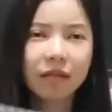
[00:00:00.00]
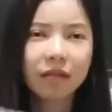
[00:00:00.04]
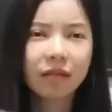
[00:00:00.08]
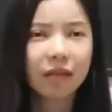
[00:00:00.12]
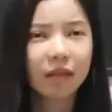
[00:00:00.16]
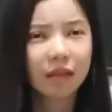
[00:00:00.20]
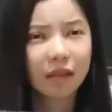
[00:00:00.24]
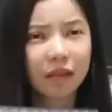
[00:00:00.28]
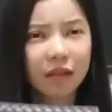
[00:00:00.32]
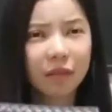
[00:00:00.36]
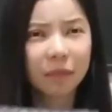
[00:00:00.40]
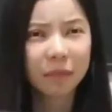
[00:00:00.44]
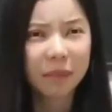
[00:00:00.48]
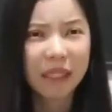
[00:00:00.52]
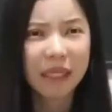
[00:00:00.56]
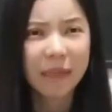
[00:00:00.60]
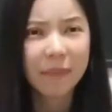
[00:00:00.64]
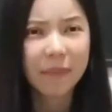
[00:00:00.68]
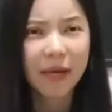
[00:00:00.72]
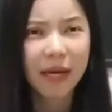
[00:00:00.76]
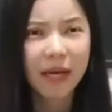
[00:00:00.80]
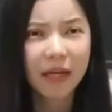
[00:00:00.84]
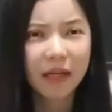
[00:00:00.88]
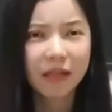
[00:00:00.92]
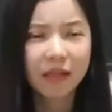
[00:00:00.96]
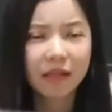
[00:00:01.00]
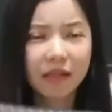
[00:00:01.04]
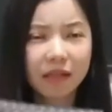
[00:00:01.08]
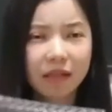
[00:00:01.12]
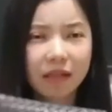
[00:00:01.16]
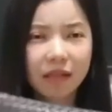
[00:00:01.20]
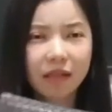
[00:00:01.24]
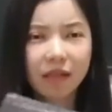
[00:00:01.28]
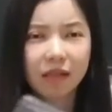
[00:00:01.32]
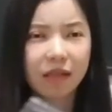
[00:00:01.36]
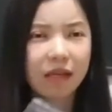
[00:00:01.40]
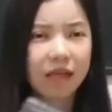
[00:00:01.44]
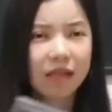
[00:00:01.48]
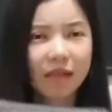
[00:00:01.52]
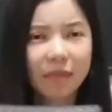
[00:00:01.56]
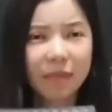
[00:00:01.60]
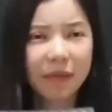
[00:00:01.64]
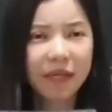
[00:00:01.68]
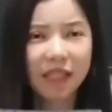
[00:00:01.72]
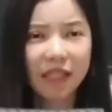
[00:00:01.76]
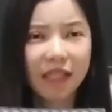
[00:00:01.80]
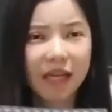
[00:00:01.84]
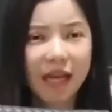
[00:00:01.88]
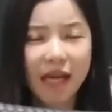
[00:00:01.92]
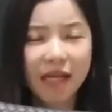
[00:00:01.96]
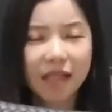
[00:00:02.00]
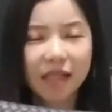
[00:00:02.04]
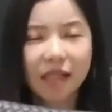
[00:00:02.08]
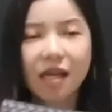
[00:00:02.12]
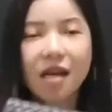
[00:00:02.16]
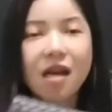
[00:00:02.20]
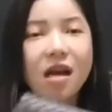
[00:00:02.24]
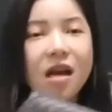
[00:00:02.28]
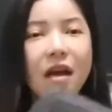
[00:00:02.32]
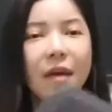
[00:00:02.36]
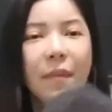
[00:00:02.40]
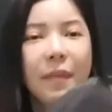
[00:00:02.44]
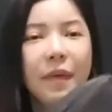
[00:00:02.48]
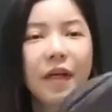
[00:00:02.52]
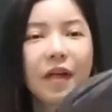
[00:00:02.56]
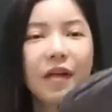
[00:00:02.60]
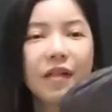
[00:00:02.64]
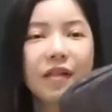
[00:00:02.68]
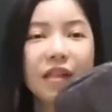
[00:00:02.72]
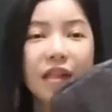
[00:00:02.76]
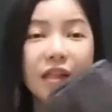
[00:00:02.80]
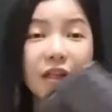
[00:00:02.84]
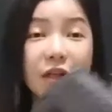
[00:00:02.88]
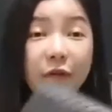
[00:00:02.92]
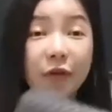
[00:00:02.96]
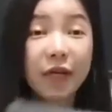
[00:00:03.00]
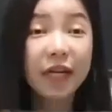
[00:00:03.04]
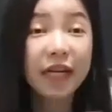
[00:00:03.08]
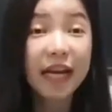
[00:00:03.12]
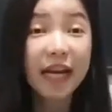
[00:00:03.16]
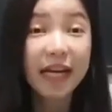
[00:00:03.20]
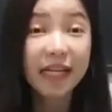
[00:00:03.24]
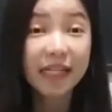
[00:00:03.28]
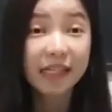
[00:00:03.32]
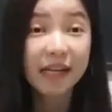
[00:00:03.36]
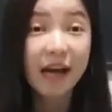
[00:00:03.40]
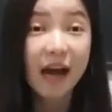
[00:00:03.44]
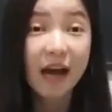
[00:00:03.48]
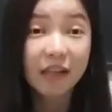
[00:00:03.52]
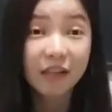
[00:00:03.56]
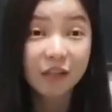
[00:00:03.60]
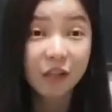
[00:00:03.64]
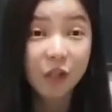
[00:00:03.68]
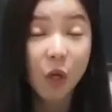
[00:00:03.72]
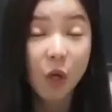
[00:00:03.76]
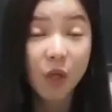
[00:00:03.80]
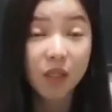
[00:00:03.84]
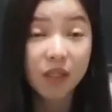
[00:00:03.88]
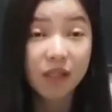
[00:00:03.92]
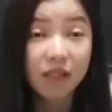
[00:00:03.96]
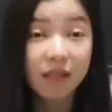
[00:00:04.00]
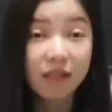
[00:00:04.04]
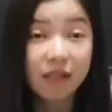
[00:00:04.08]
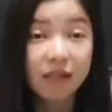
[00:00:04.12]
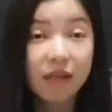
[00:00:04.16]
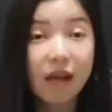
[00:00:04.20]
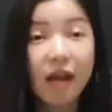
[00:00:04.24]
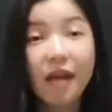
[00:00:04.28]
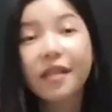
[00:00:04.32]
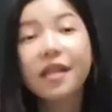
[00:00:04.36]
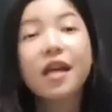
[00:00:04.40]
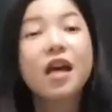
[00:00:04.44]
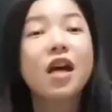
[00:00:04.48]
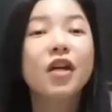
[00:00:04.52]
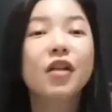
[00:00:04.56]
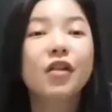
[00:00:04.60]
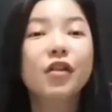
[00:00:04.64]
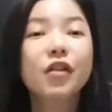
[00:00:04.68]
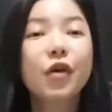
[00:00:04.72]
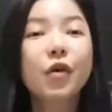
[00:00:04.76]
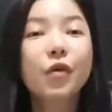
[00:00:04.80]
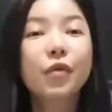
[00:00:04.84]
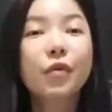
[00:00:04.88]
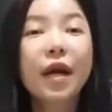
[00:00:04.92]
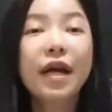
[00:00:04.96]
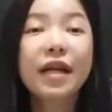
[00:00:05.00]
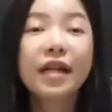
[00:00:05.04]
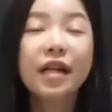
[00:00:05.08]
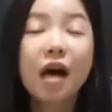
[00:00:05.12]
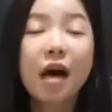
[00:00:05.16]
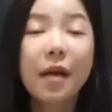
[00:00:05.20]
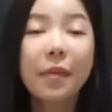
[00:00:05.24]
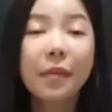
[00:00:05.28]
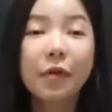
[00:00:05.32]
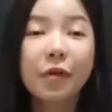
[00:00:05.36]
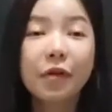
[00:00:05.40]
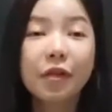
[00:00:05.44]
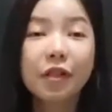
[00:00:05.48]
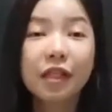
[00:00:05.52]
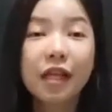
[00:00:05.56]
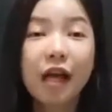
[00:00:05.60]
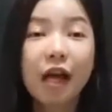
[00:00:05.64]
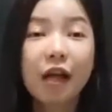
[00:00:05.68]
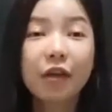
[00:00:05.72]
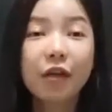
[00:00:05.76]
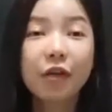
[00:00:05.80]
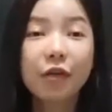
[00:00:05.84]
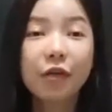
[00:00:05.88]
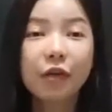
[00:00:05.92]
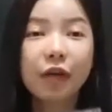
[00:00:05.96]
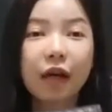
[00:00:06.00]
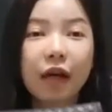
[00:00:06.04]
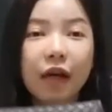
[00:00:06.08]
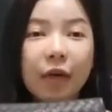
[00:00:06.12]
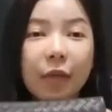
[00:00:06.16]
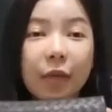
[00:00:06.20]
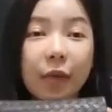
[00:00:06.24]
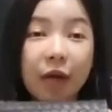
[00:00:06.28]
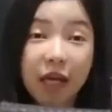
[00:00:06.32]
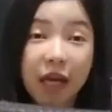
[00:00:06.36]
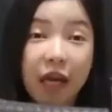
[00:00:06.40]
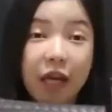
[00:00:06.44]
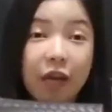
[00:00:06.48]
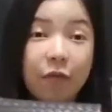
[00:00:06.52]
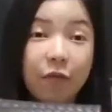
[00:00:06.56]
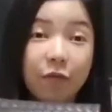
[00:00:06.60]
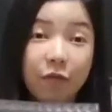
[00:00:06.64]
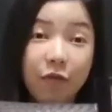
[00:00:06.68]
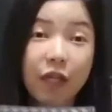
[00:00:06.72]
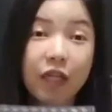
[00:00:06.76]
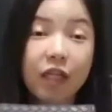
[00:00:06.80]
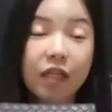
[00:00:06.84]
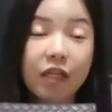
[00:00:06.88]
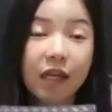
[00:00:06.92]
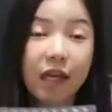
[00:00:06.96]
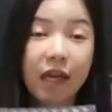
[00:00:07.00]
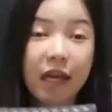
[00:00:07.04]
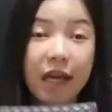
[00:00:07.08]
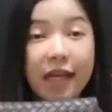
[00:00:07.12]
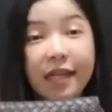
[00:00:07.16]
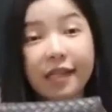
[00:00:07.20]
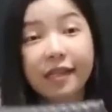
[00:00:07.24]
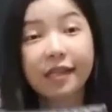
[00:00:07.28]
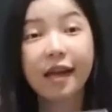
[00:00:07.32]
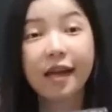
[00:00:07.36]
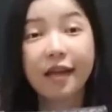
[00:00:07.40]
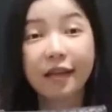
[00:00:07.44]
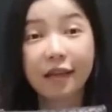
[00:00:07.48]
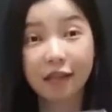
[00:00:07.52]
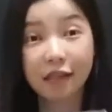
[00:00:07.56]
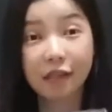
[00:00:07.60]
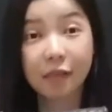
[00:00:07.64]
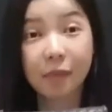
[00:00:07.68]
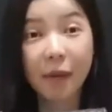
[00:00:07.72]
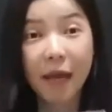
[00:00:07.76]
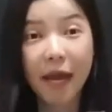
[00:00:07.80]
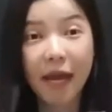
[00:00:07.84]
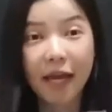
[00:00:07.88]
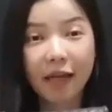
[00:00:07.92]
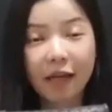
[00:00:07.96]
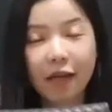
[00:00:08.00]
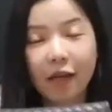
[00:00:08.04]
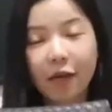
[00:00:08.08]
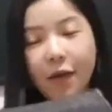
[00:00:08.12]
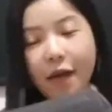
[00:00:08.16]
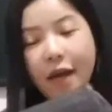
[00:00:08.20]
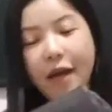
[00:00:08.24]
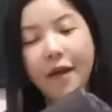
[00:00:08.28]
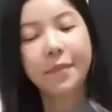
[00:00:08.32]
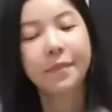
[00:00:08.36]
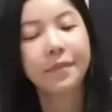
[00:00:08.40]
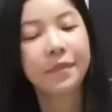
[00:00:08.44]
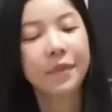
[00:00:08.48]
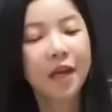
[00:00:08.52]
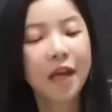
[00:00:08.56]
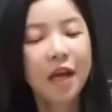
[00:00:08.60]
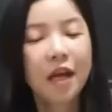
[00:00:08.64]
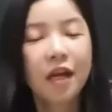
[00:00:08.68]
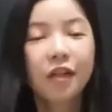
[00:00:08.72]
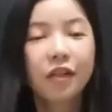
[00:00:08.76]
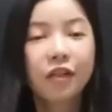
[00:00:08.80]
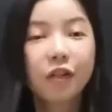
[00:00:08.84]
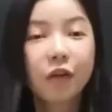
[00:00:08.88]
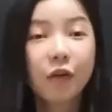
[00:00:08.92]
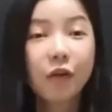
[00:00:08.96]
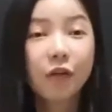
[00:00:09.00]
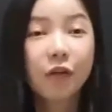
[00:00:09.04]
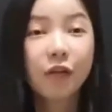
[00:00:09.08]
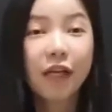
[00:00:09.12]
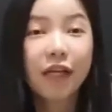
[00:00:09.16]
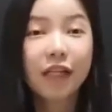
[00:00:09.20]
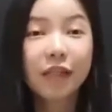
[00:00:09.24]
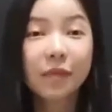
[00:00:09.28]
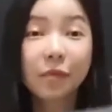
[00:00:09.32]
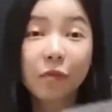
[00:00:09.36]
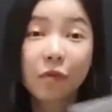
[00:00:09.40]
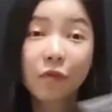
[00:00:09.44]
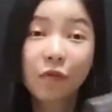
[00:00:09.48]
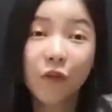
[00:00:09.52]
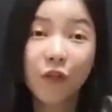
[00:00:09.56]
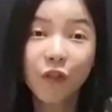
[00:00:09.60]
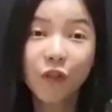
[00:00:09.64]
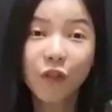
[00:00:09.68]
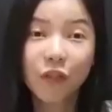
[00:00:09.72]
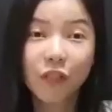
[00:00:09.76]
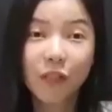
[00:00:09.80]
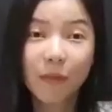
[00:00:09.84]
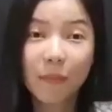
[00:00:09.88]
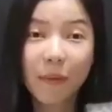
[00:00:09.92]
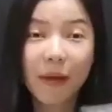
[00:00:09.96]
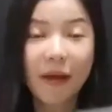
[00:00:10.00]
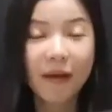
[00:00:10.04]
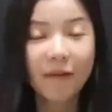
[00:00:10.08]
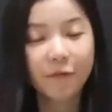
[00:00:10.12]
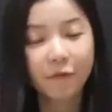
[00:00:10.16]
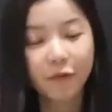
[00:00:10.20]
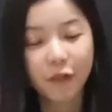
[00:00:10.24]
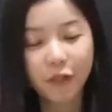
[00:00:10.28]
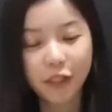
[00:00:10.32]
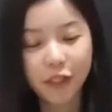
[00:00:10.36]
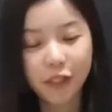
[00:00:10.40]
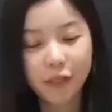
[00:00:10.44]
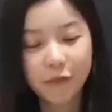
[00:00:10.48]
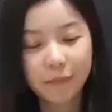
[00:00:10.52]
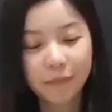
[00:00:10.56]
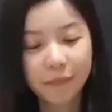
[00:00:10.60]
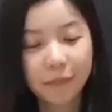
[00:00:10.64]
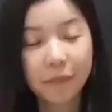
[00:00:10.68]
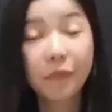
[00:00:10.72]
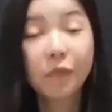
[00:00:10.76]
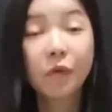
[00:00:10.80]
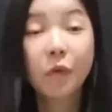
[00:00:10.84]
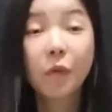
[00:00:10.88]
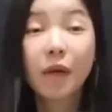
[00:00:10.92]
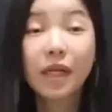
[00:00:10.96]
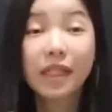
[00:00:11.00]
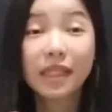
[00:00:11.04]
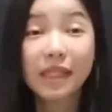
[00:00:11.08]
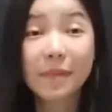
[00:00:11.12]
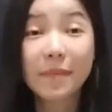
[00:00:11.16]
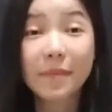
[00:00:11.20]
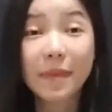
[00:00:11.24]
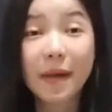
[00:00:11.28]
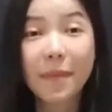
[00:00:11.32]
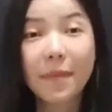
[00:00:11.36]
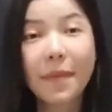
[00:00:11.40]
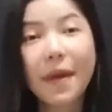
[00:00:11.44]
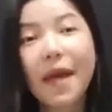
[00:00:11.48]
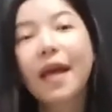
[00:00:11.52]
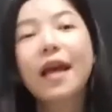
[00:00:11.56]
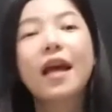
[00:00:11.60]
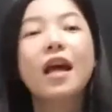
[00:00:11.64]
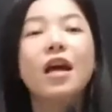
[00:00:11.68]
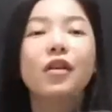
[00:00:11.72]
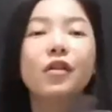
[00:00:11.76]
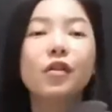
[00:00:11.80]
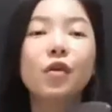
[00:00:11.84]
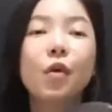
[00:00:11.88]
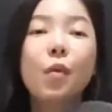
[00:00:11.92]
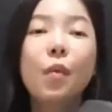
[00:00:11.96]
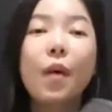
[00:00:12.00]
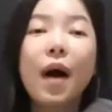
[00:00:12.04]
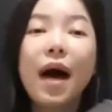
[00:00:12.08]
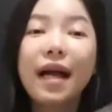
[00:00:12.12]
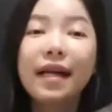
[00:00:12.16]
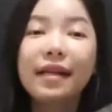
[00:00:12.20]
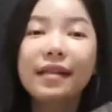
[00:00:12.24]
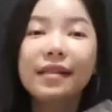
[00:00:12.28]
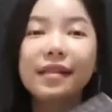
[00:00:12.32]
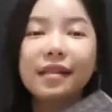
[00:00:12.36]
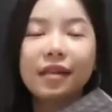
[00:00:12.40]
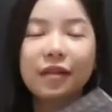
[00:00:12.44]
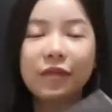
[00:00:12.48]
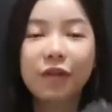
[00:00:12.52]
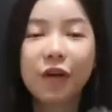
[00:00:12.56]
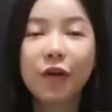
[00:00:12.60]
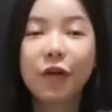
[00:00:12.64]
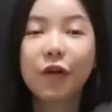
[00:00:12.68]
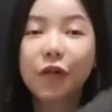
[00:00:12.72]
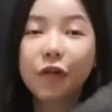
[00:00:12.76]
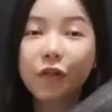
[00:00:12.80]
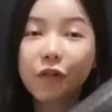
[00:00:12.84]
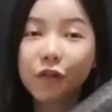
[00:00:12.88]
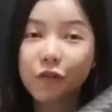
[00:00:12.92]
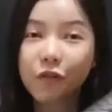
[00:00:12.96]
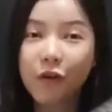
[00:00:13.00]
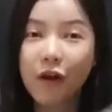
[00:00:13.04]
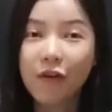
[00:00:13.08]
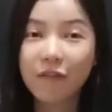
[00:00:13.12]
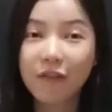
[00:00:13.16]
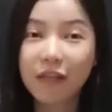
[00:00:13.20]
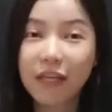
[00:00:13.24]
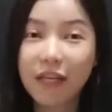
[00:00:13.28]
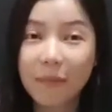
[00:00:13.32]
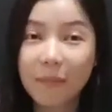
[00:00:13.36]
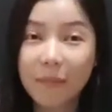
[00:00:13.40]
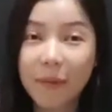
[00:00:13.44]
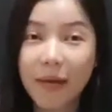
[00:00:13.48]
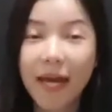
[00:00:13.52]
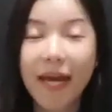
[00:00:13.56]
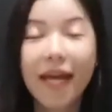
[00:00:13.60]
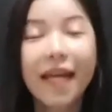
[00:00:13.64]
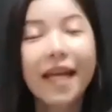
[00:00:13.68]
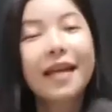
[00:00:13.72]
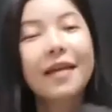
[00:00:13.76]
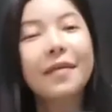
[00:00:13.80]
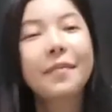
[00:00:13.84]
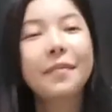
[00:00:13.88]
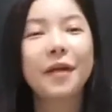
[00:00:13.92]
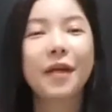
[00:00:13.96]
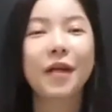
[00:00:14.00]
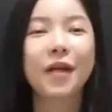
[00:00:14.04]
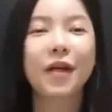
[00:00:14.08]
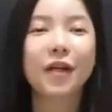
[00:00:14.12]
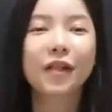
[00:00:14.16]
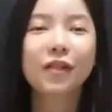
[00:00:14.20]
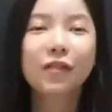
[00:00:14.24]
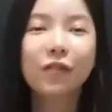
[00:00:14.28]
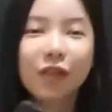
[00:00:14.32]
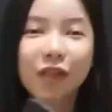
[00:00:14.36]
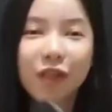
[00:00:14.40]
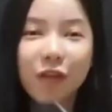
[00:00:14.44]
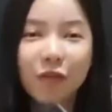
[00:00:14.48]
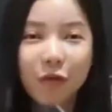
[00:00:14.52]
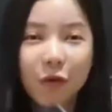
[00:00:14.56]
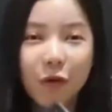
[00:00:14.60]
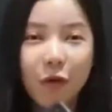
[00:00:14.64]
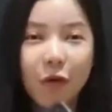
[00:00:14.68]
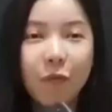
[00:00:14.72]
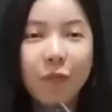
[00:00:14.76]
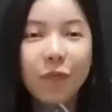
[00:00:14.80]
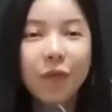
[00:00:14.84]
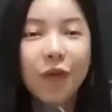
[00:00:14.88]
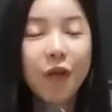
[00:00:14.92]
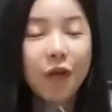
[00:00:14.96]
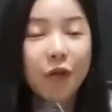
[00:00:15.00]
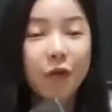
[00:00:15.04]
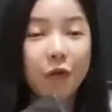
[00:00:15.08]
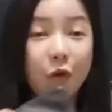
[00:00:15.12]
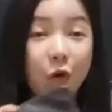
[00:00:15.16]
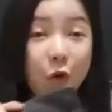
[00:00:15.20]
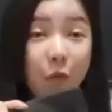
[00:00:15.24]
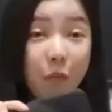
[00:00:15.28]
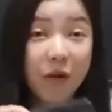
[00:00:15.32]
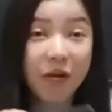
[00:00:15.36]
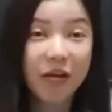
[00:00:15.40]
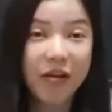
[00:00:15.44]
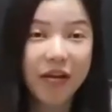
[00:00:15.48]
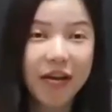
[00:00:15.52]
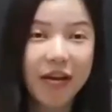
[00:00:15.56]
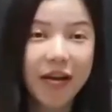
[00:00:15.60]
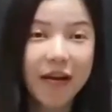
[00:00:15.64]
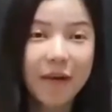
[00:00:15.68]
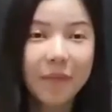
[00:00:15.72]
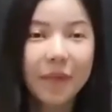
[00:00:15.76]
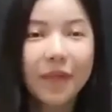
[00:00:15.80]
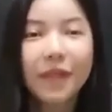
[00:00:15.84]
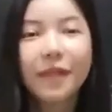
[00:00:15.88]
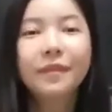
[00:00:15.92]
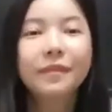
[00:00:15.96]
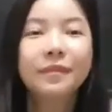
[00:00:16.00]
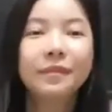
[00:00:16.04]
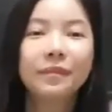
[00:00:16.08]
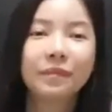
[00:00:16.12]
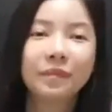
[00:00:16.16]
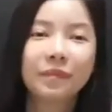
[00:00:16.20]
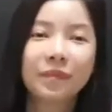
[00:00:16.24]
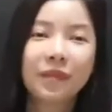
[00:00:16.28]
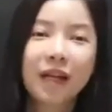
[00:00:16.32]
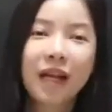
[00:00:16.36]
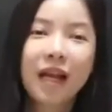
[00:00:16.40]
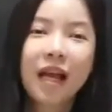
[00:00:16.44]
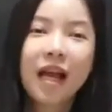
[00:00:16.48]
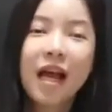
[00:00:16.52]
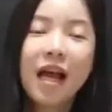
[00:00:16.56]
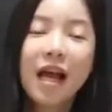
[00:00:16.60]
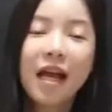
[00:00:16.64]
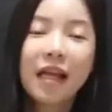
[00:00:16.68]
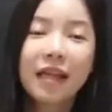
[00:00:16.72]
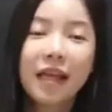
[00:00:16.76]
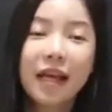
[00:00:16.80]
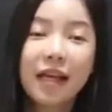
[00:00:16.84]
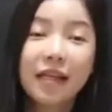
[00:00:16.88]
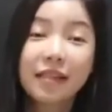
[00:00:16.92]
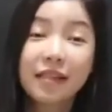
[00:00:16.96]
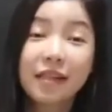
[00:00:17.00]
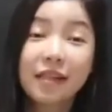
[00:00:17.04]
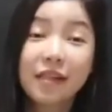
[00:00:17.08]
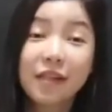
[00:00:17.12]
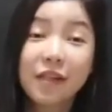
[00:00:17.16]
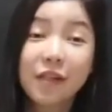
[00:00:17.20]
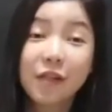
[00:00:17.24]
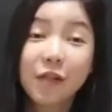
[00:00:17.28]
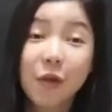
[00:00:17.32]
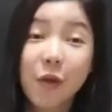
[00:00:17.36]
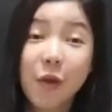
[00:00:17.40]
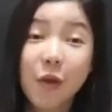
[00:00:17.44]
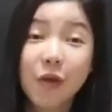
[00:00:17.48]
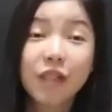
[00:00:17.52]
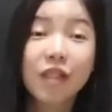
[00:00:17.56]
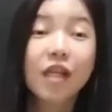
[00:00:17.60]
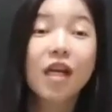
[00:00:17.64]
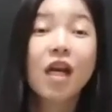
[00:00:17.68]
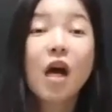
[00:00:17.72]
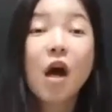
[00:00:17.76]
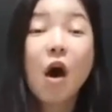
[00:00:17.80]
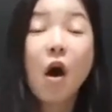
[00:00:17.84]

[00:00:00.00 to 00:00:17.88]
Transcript: like a mini bag? It doesn't make sense, because it already has cut slots inside. So right now I'm going to tell you like what can you fit inside this bag. Okay, so let's move on to the bag first. What's in my bag? So why is it a very good traveling bag? Because first of all, you open it up, there's this slot.